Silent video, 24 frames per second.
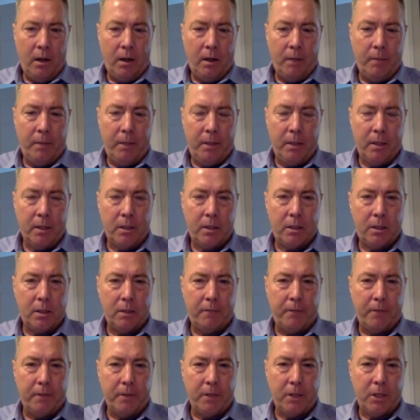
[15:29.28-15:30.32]
uh,
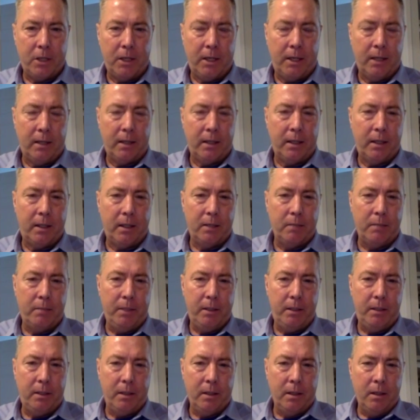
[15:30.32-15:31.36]
because the functionality can
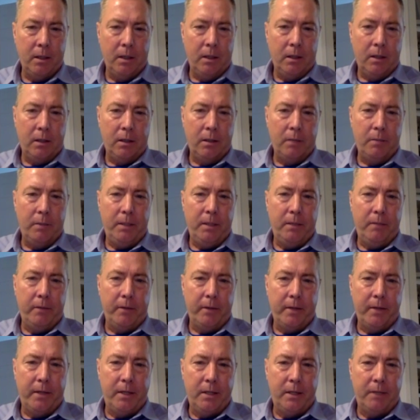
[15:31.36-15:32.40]
be can be
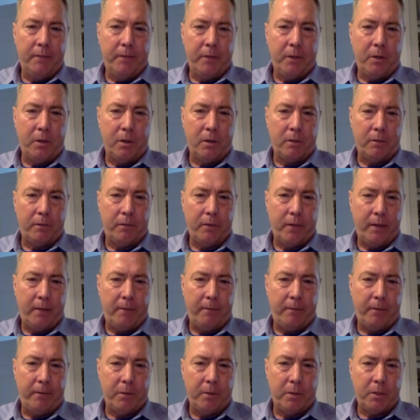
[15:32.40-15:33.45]
very difficult for
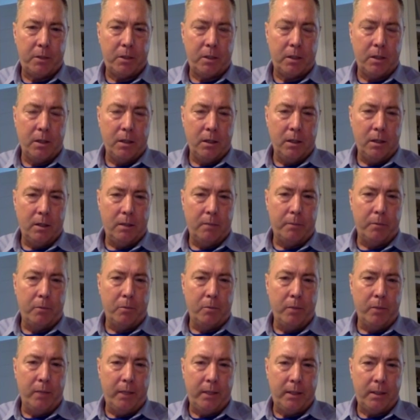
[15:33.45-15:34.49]
that first
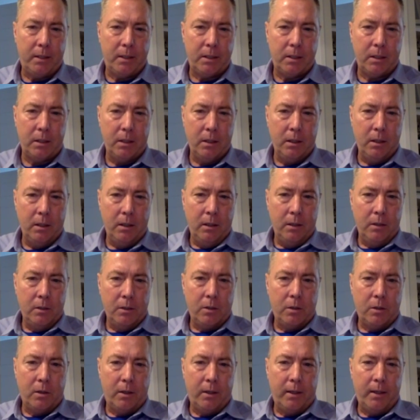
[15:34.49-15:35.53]
couple weeks.
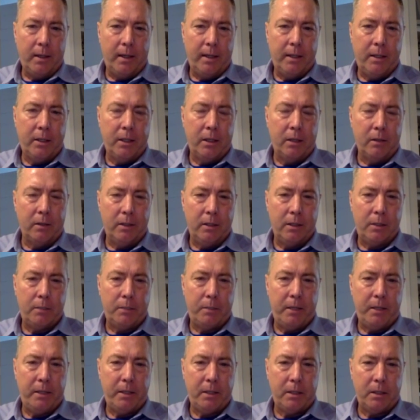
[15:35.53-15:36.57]
So I, I generally
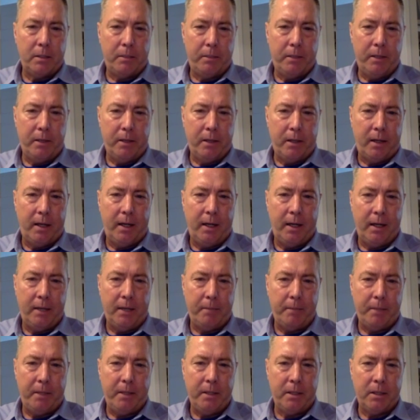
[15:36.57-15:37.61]
space the
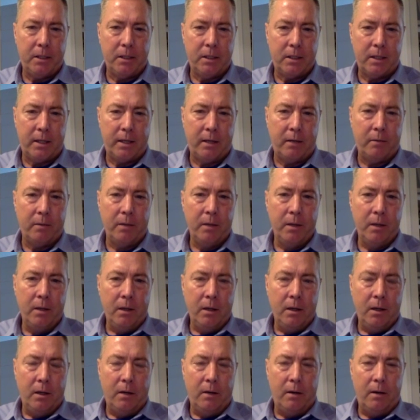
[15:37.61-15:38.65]
PRK patients out
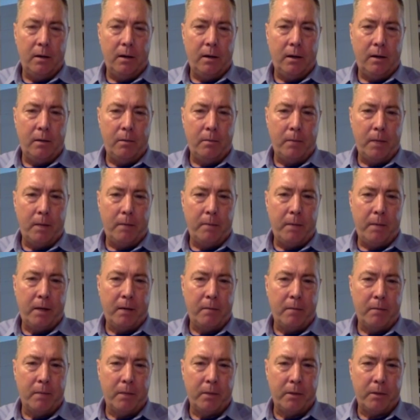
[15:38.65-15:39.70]
uh, um,
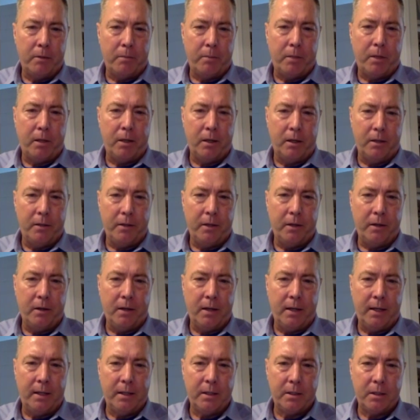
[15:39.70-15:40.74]
about a month apart on
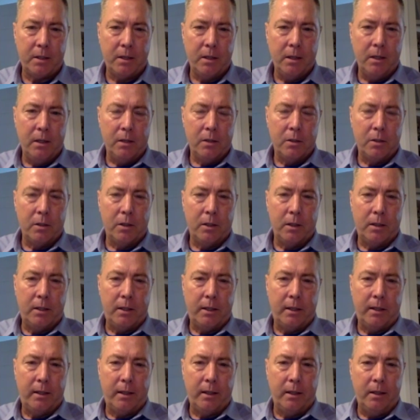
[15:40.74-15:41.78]
their eyes so
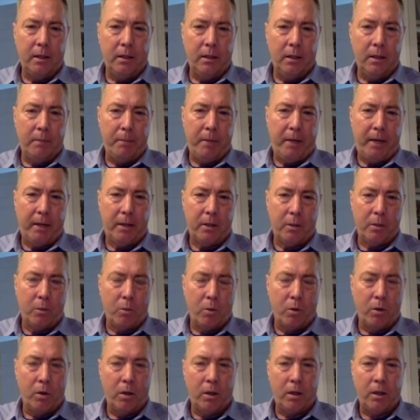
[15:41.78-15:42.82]
that they can get back
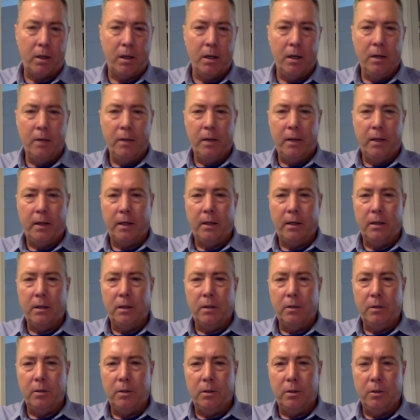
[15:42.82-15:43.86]
to work. They can
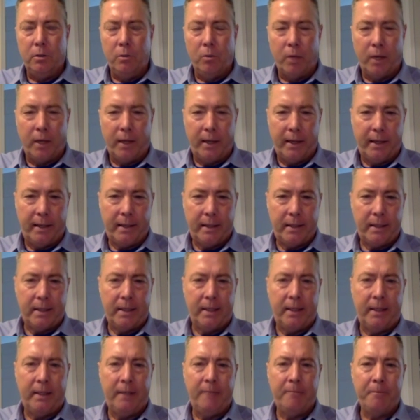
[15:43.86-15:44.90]
do, do one eye at a
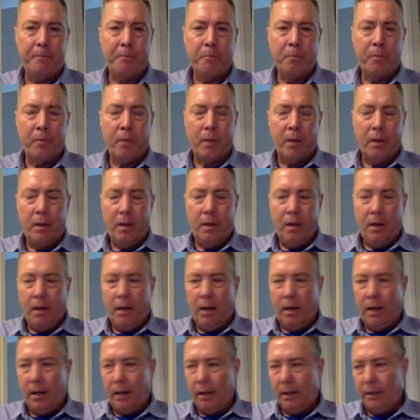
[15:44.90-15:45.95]
time.
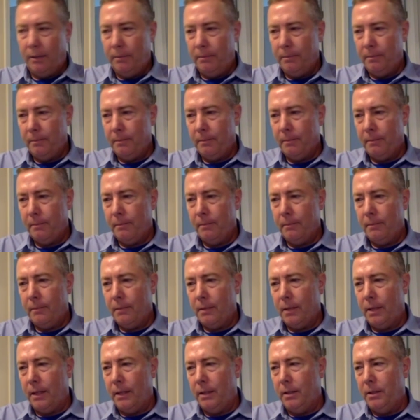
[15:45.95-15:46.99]
Um,
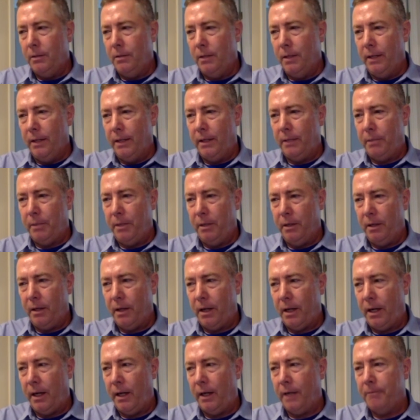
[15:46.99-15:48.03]
I do like
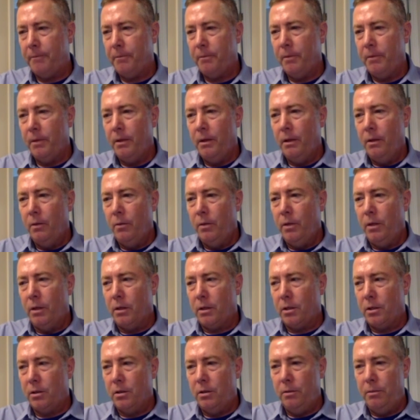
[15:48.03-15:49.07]
PRK. We
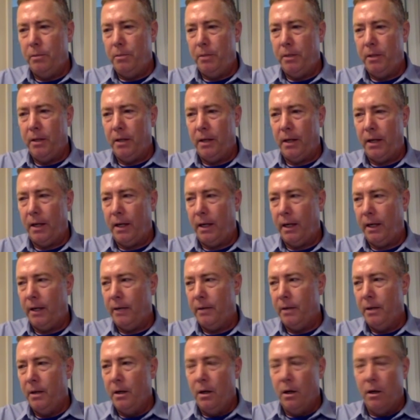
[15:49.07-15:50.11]
also do
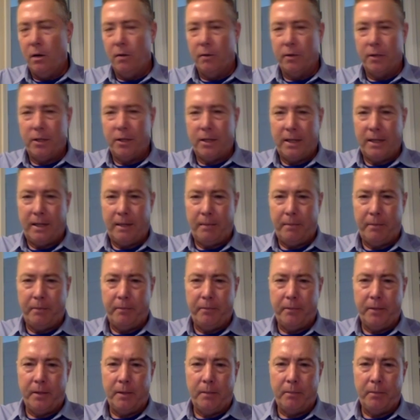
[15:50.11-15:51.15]
PRK over top
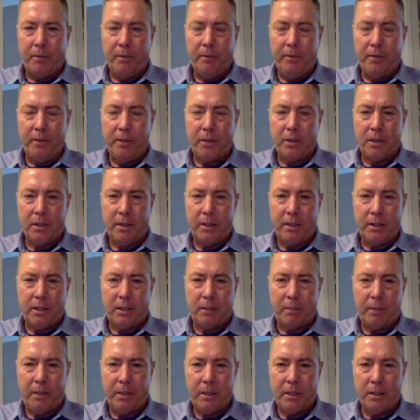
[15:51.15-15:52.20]
of uh, previous
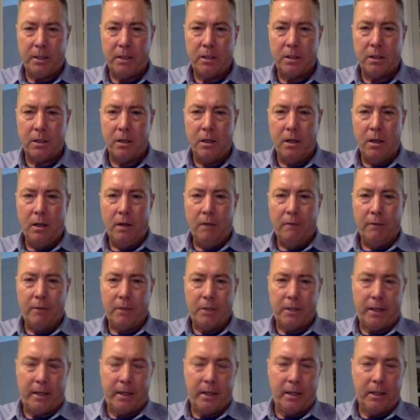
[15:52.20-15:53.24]
LASIK patients
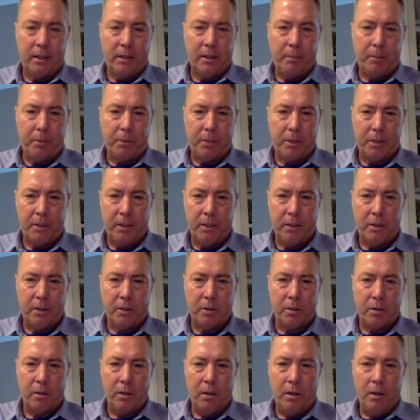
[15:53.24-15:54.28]
for secondary
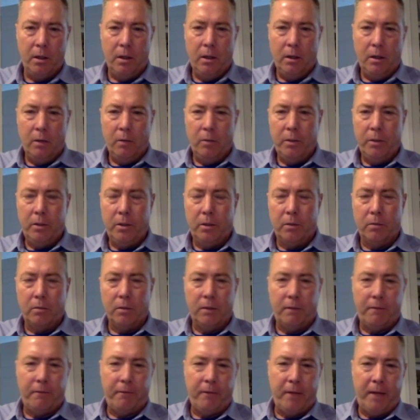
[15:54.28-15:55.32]
procedures. We
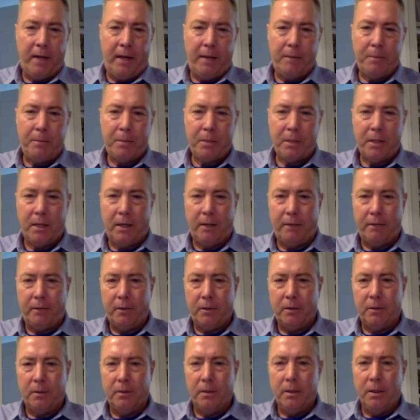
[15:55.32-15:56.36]
don't lift flaps
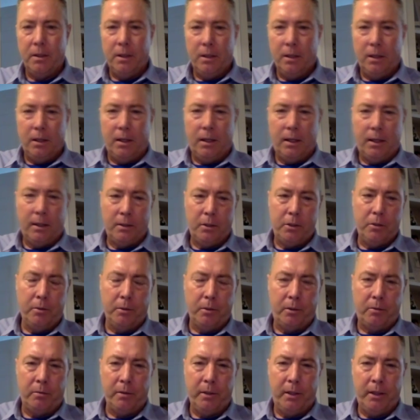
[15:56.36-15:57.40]
after uh,
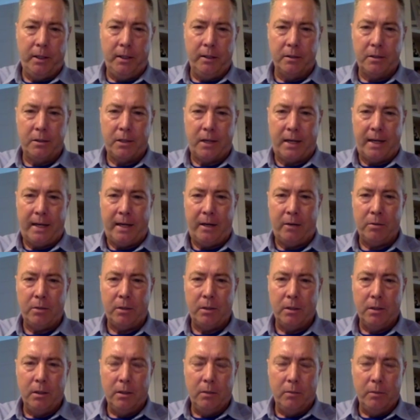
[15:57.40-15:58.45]
two or three years
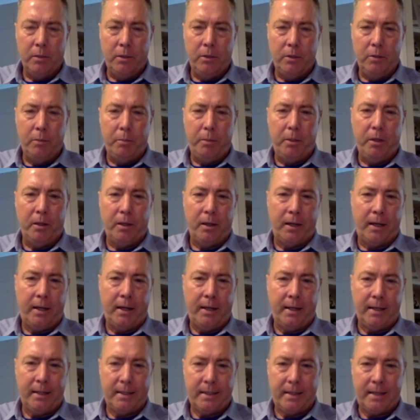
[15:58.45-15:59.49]
out. We do
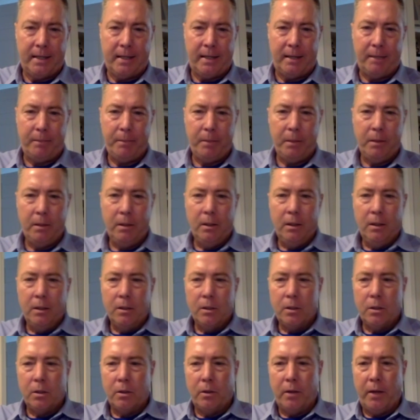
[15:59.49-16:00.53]
PRK on top.
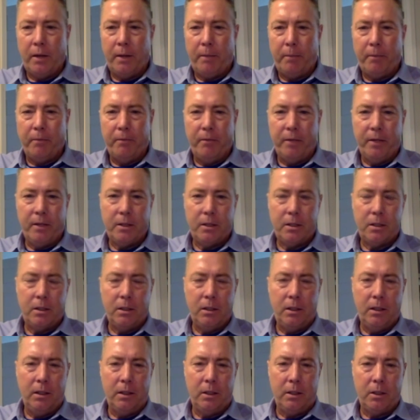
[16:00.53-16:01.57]
So that prevents
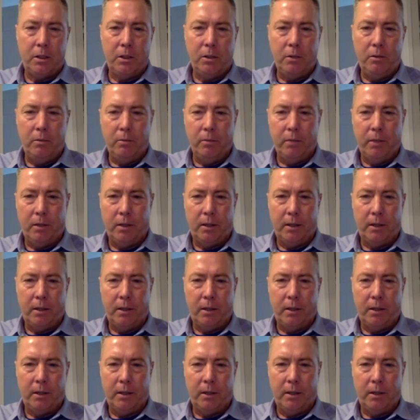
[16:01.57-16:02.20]
the issue